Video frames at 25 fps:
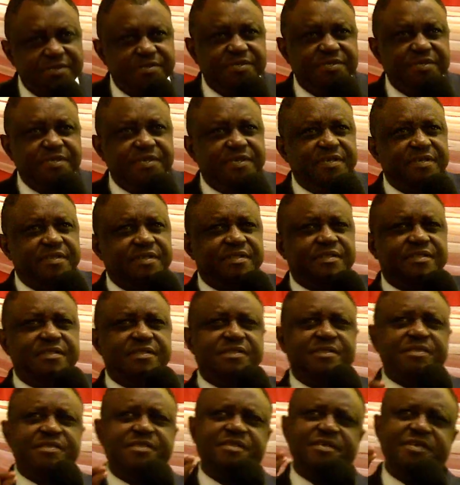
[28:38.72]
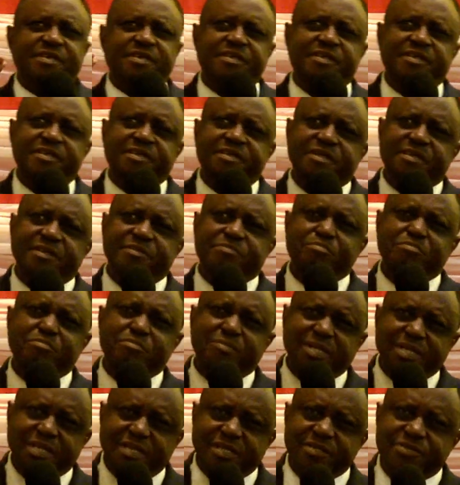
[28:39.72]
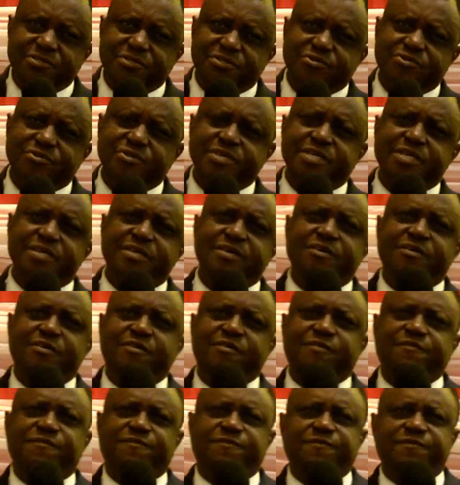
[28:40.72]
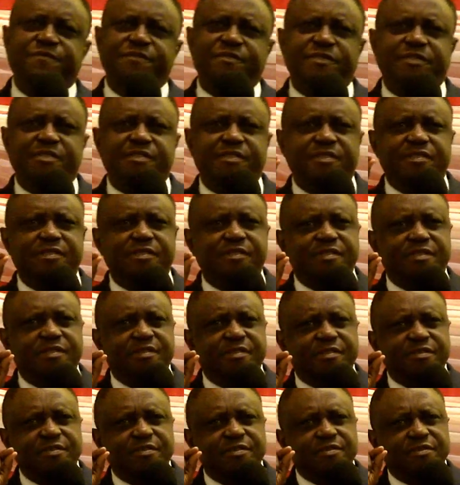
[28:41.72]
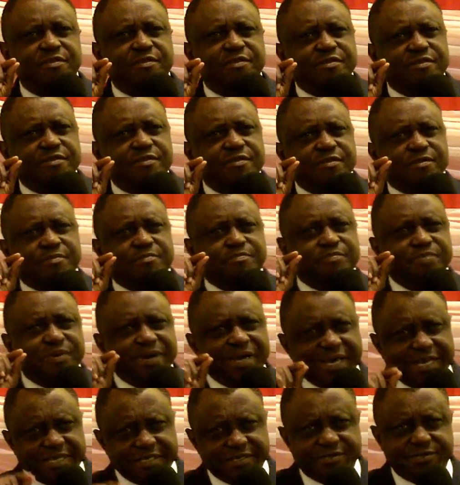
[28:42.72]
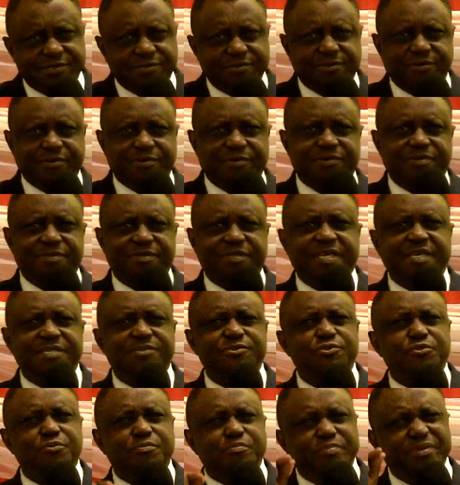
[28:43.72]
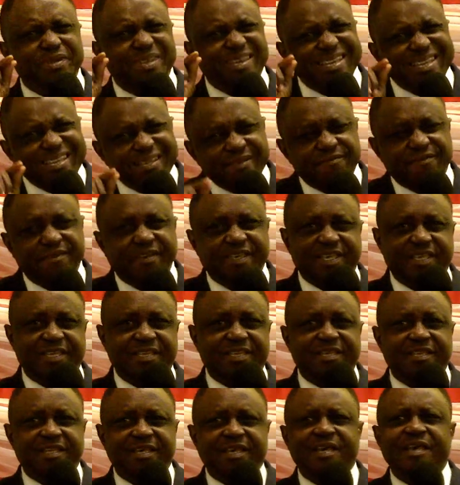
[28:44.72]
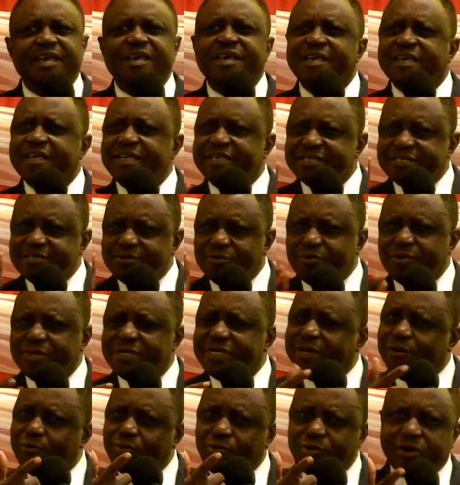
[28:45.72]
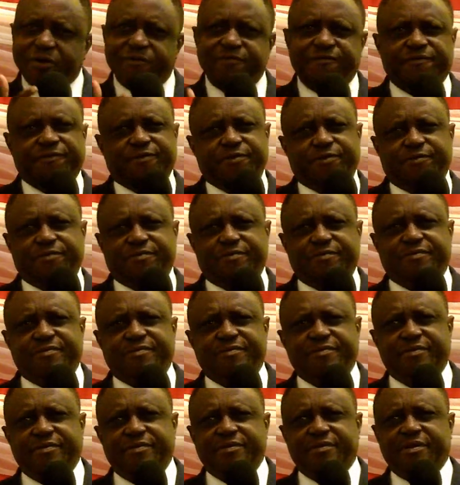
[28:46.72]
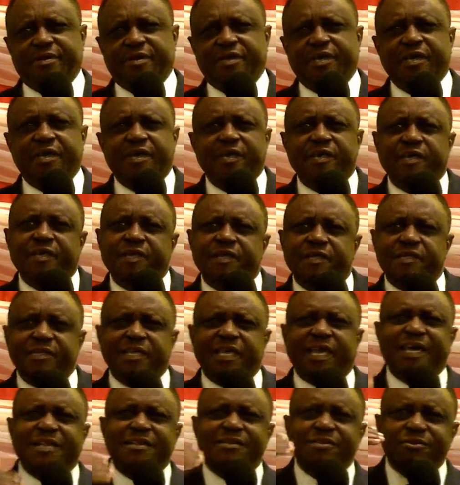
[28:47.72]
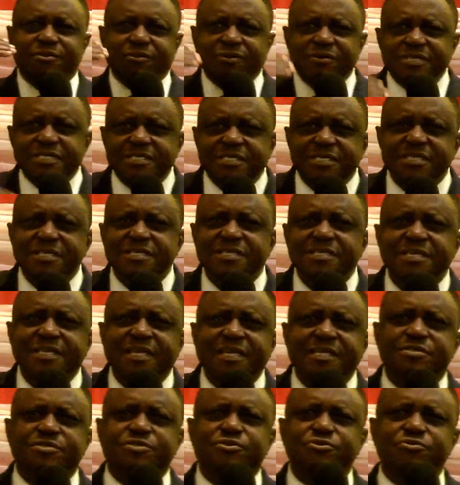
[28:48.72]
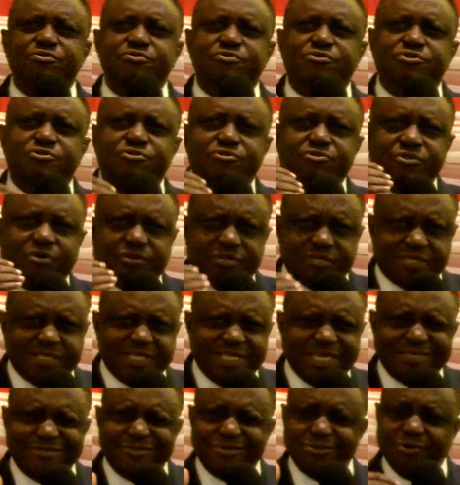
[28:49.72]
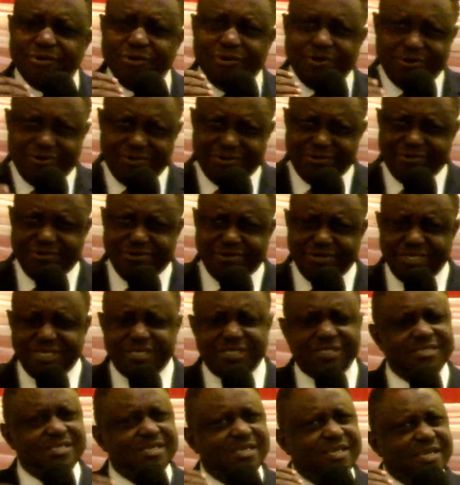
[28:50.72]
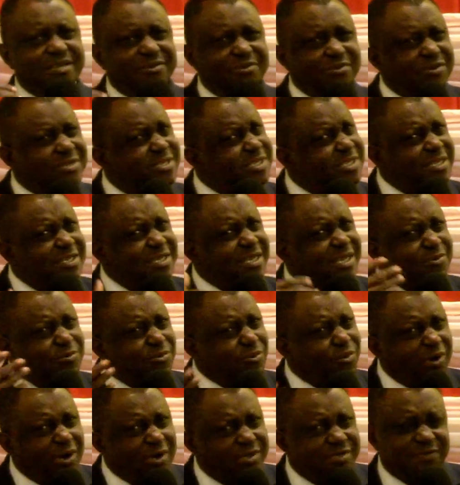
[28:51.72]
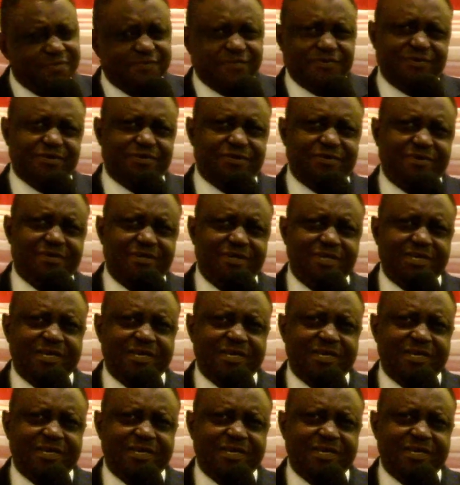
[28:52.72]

You see, the ministry of your pastor that you believe in is the one that works for you. The anointing that you trust, that you honor, is the anointing that works for you.